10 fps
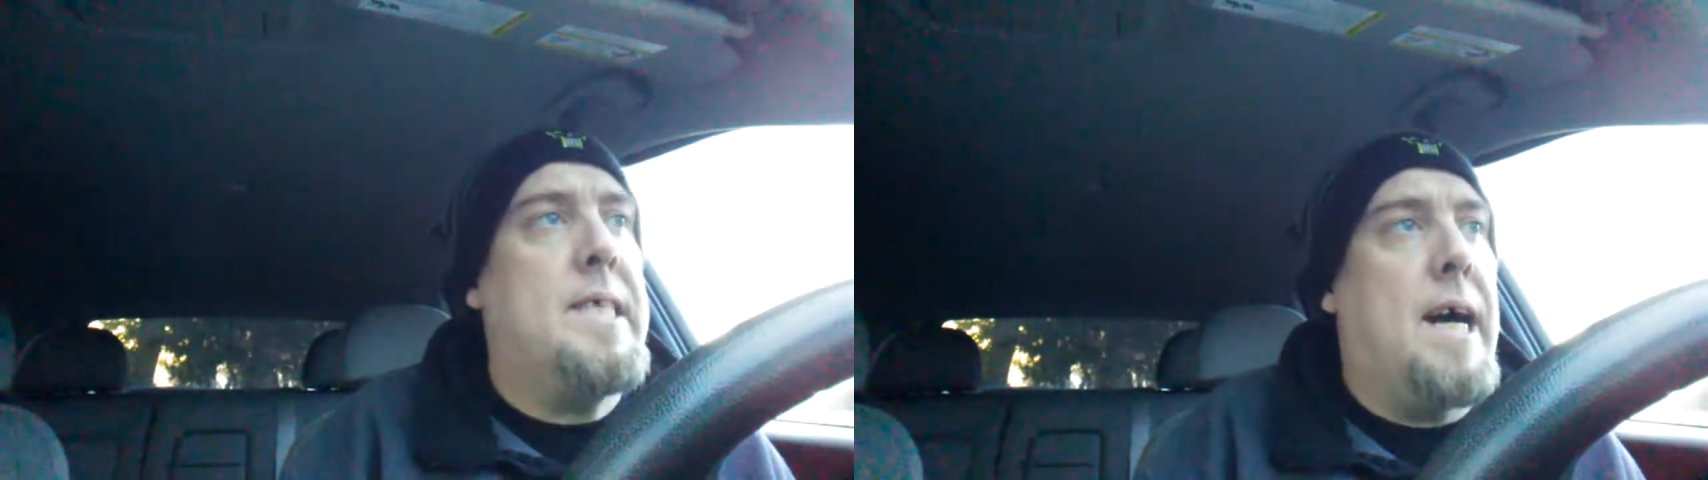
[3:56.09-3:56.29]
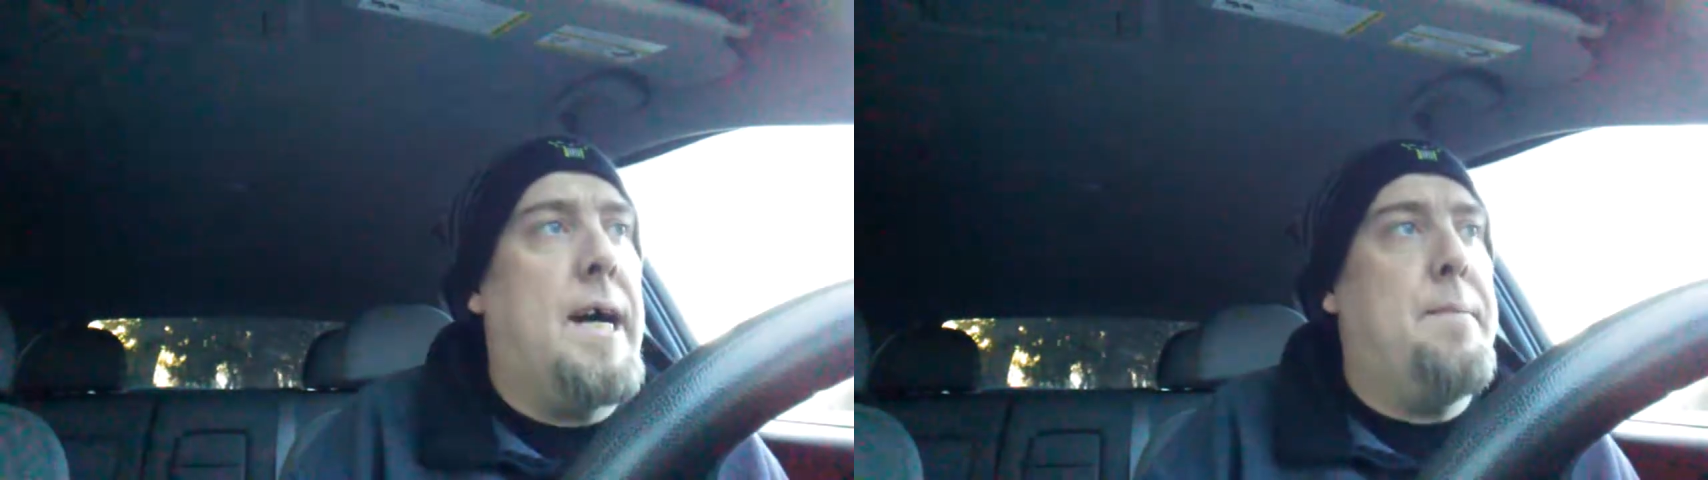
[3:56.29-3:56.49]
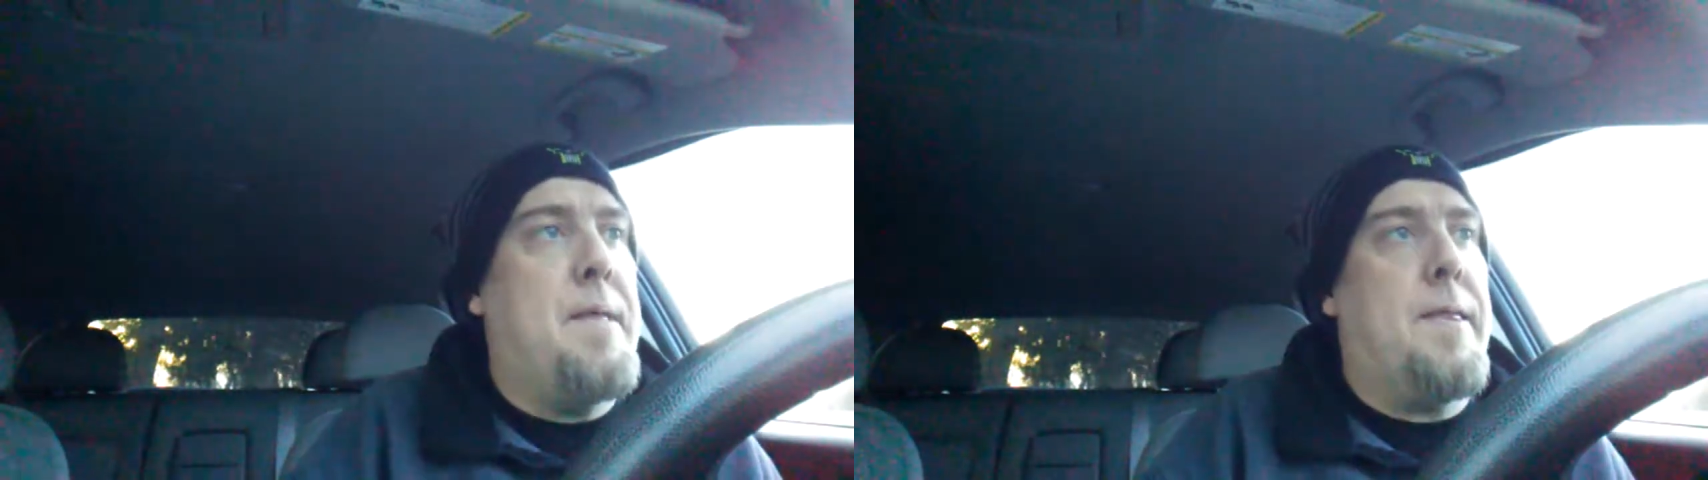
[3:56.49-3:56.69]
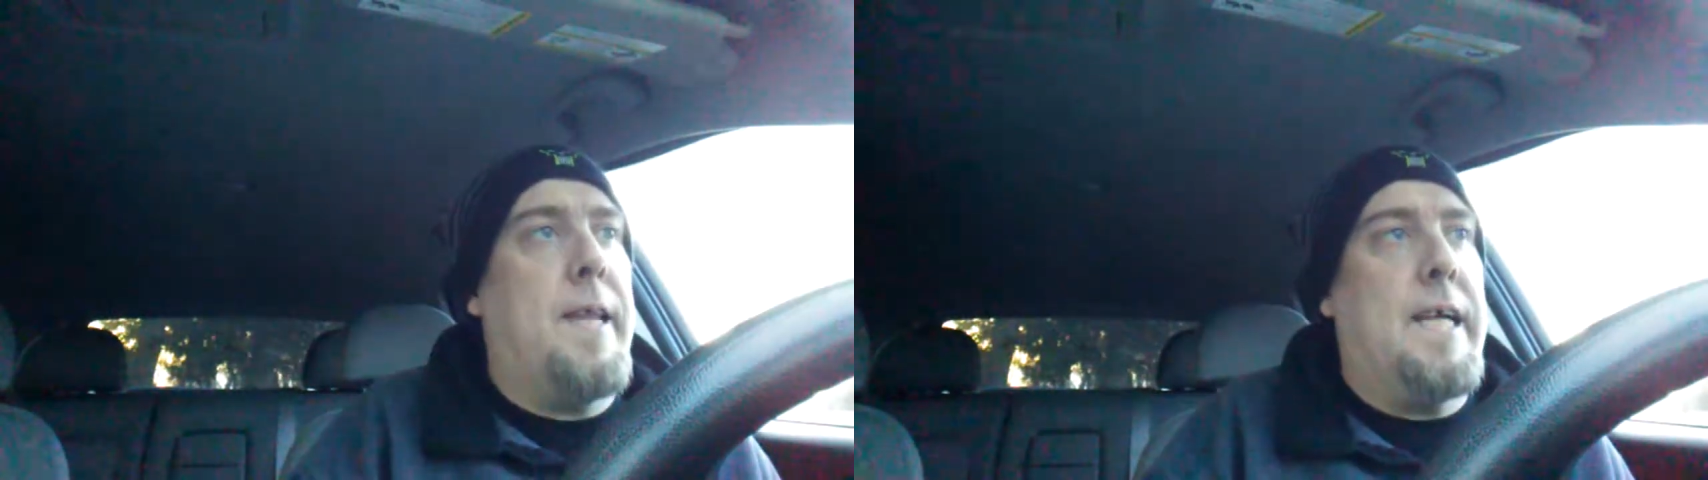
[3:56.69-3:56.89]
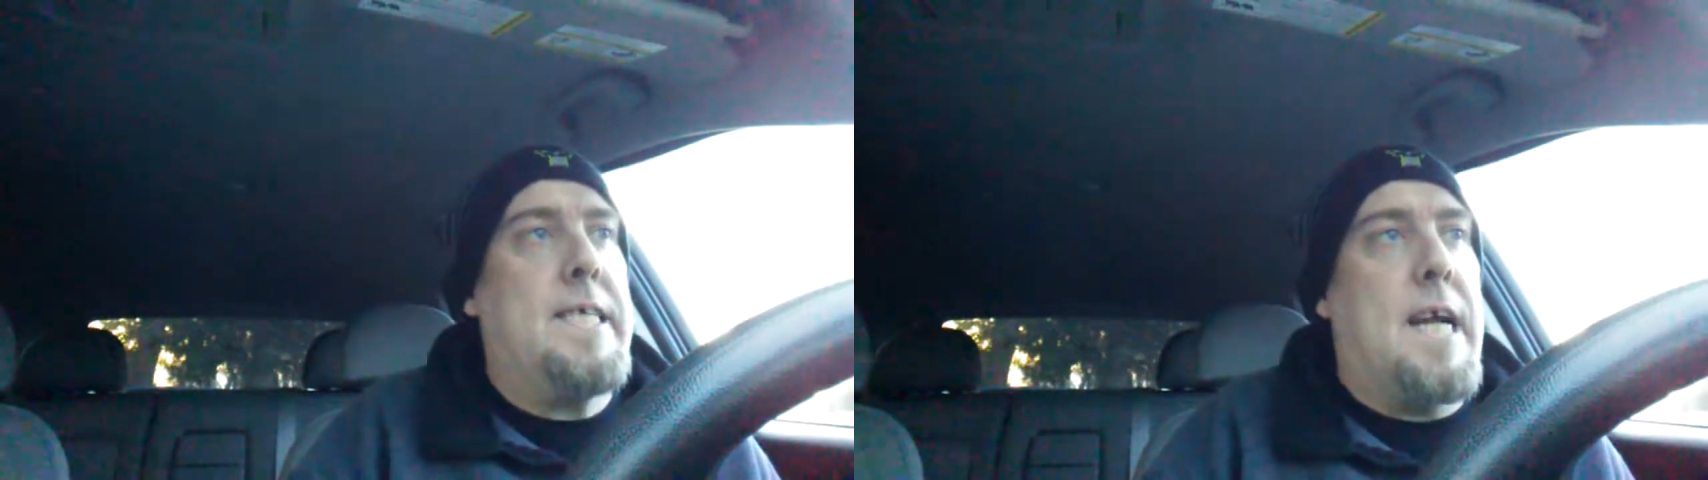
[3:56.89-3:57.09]
time that
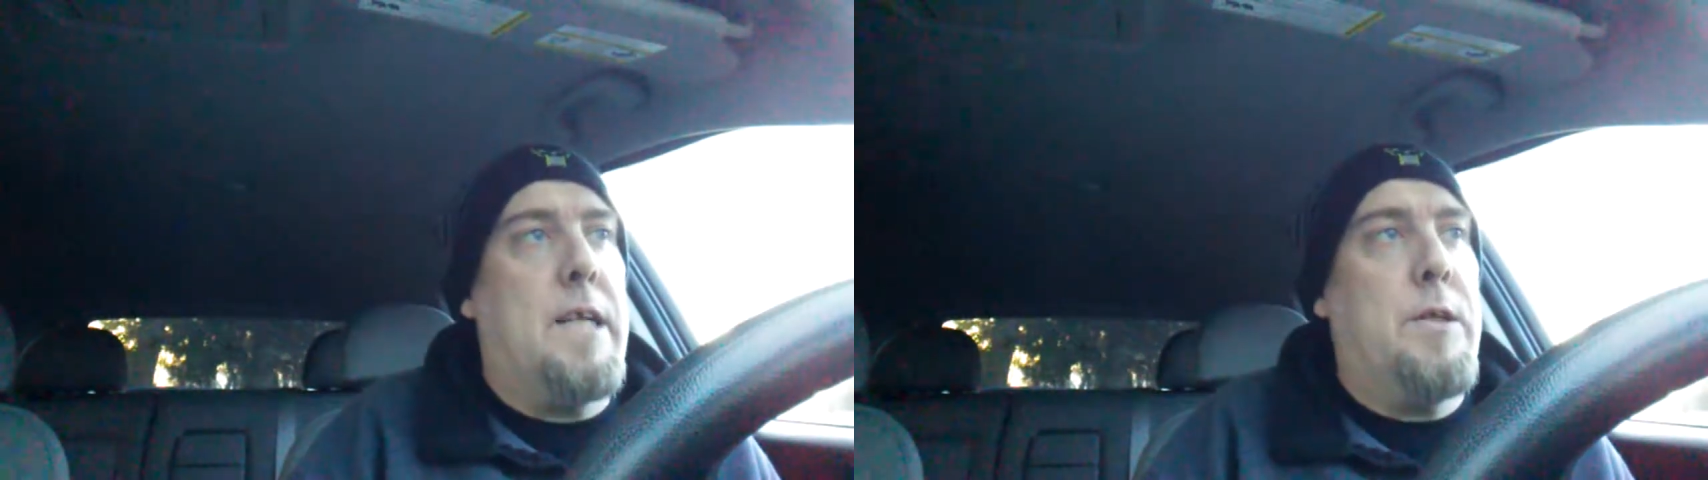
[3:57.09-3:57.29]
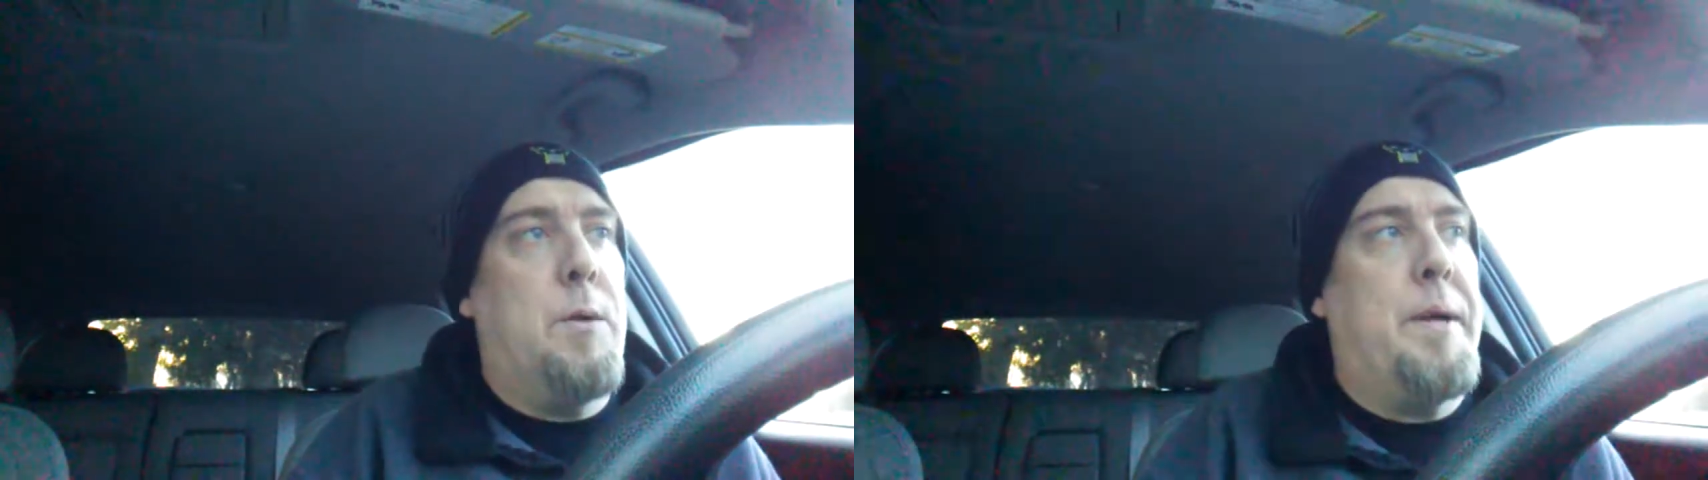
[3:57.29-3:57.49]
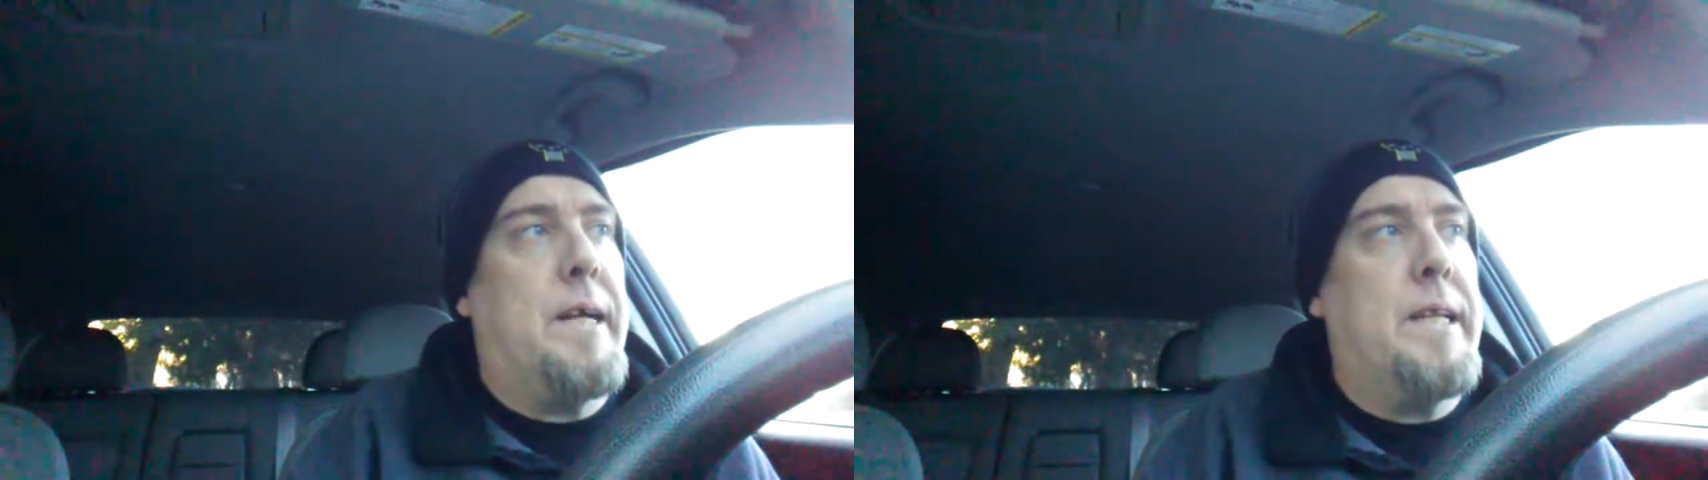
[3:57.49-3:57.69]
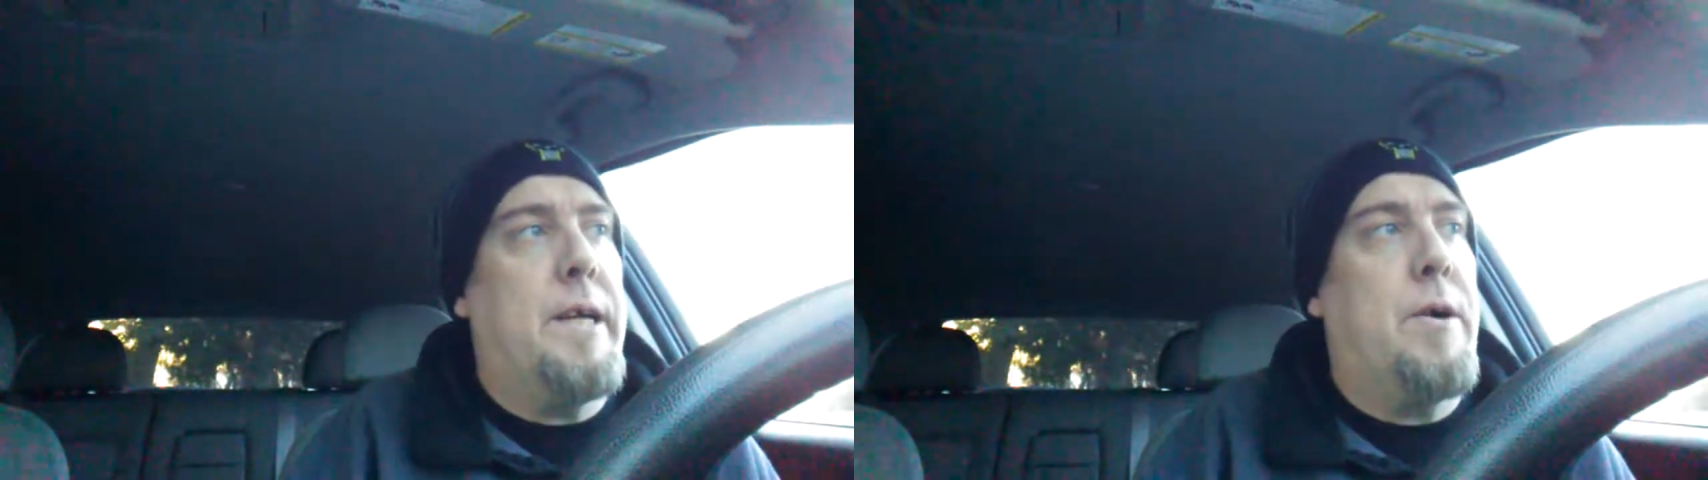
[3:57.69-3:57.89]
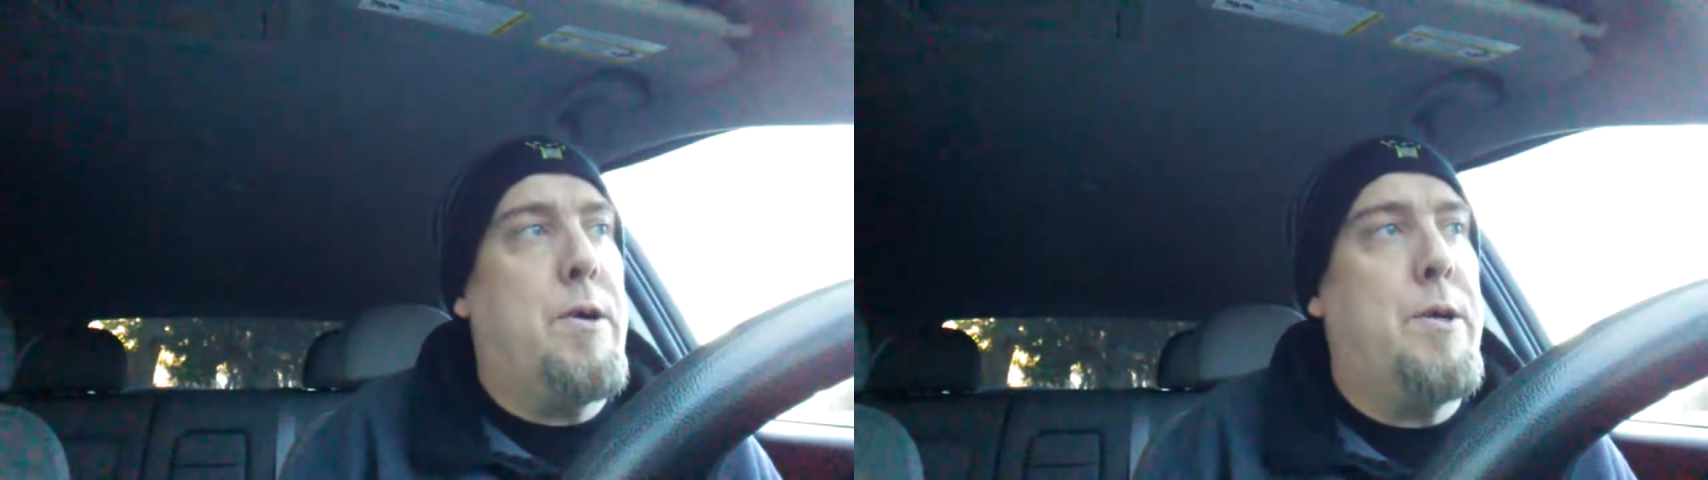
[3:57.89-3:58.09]
things got a little bit clearer